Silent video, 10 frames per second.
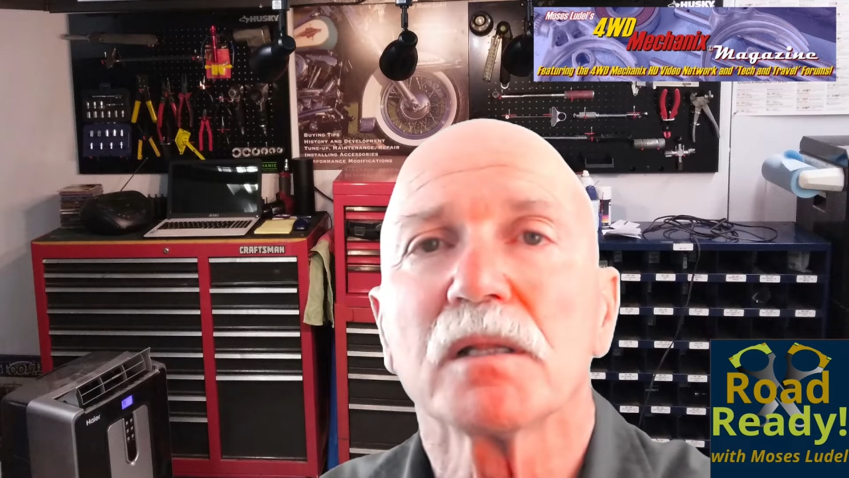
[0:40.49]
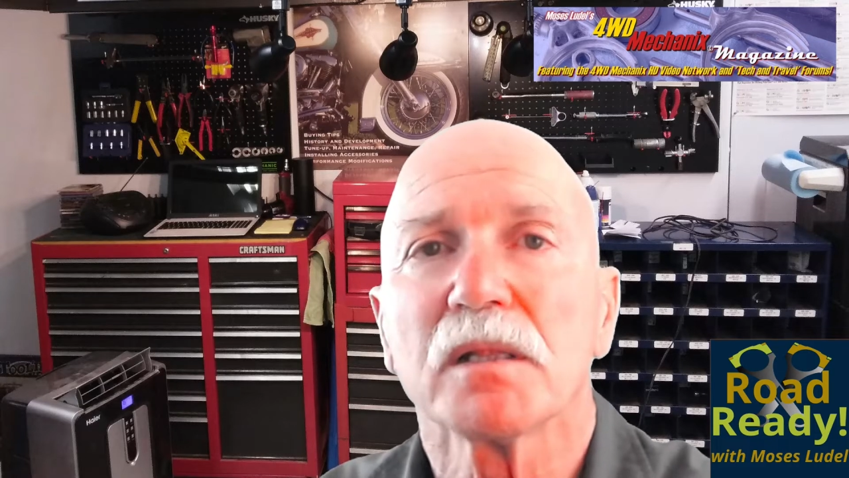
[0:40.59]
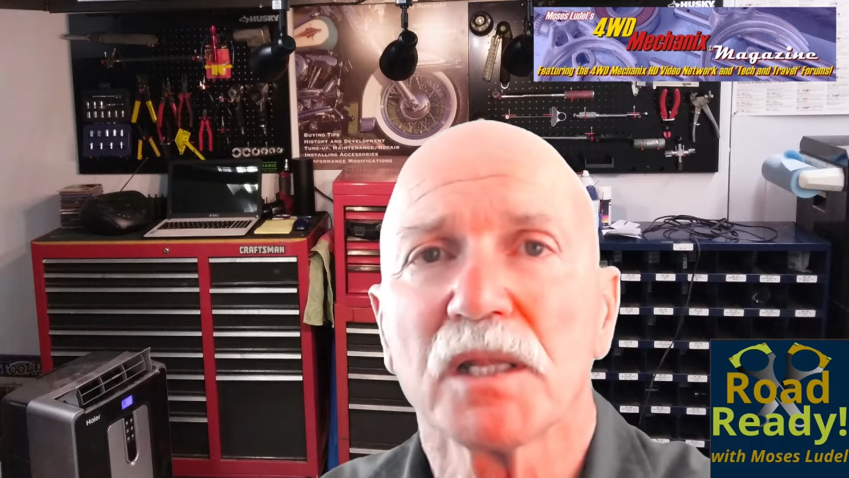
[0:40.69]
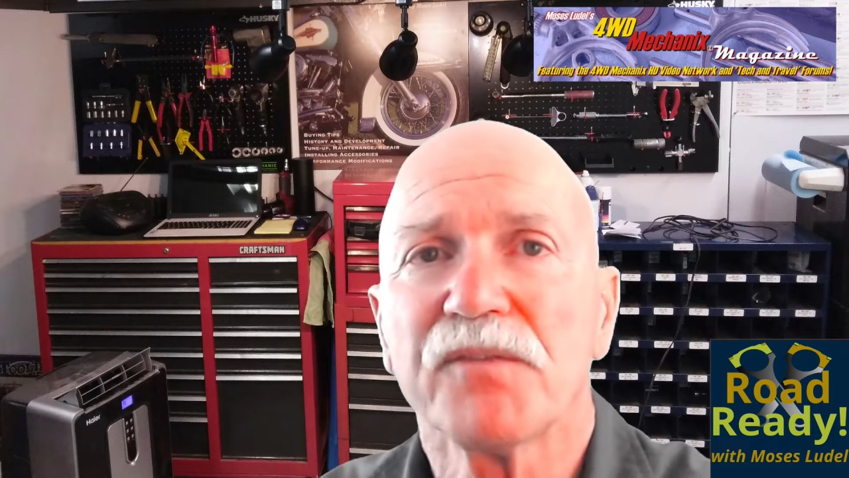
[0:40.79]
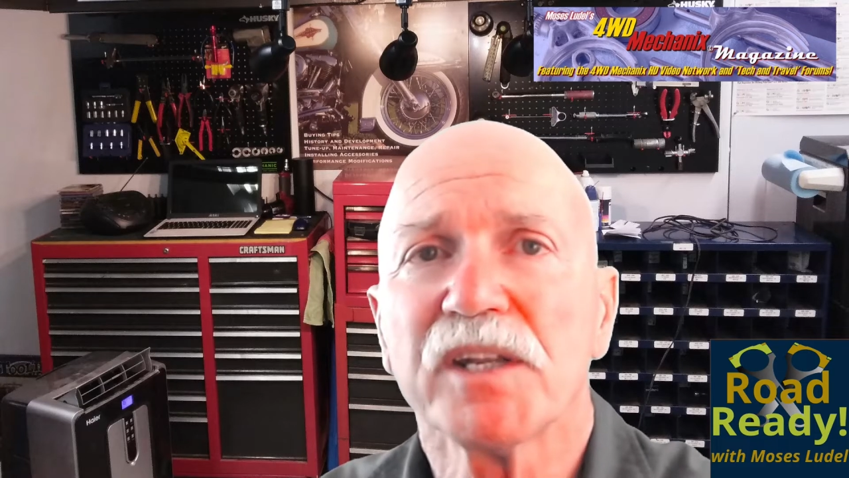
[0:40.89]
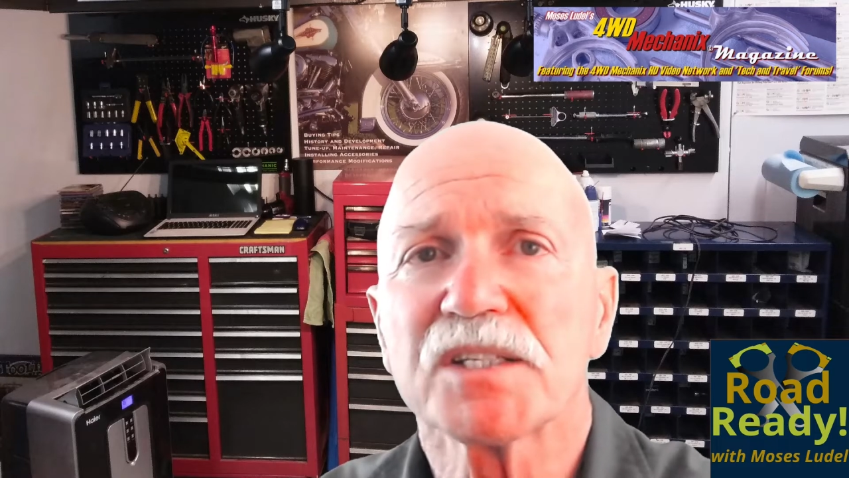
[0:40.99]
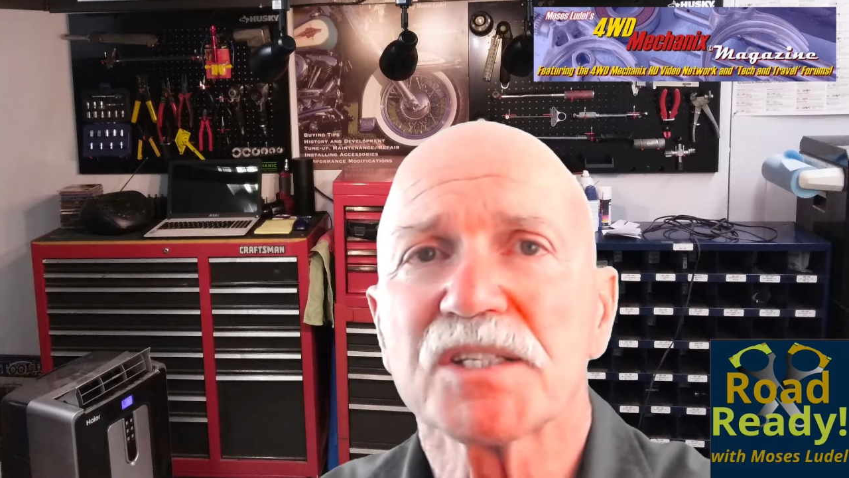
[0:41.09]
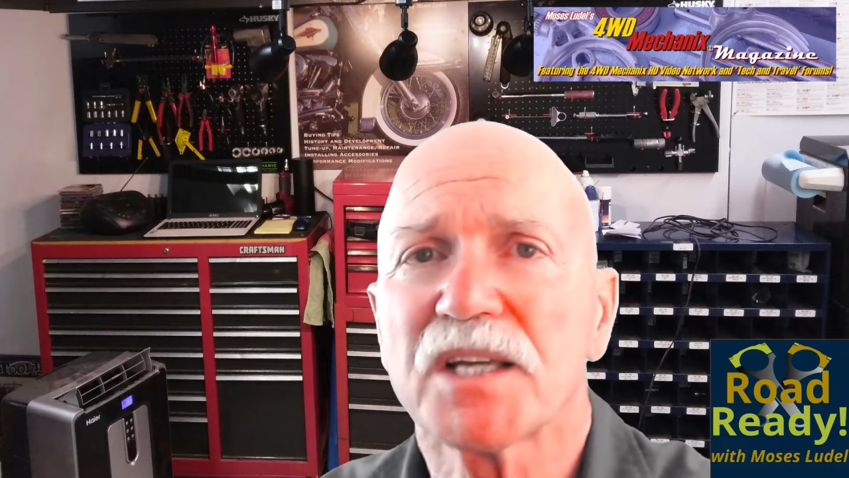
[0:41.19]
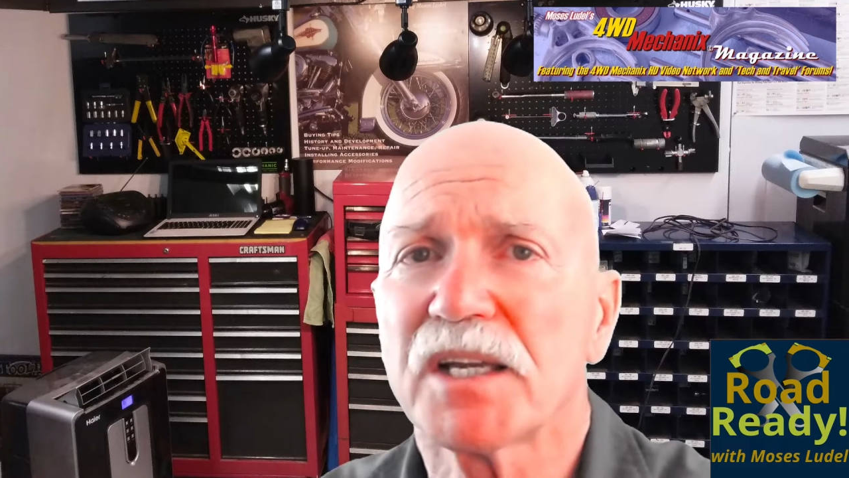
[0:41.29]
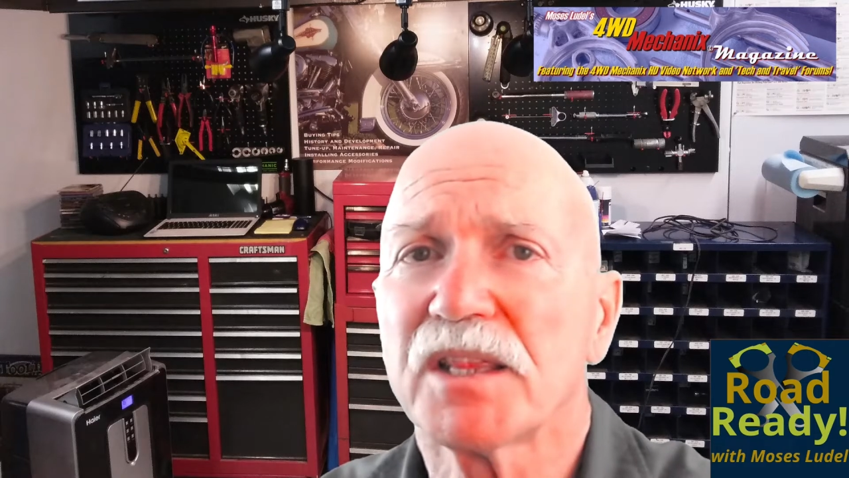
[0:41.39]
Leaving
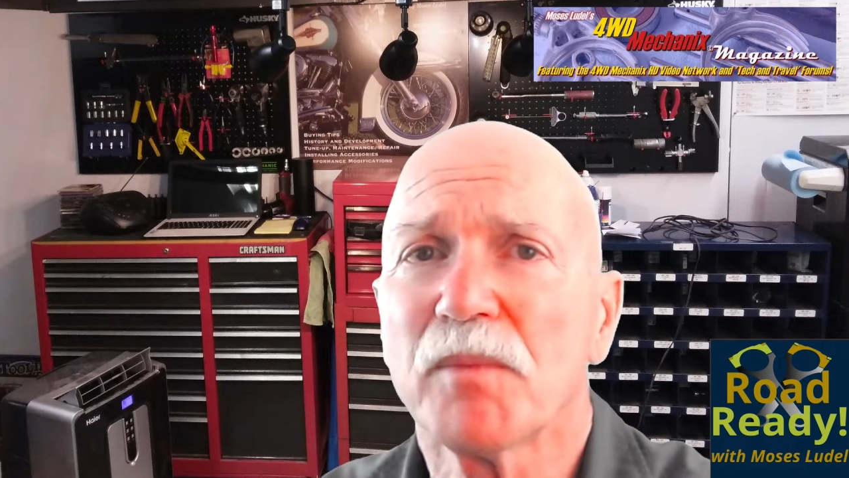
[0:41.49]
aside the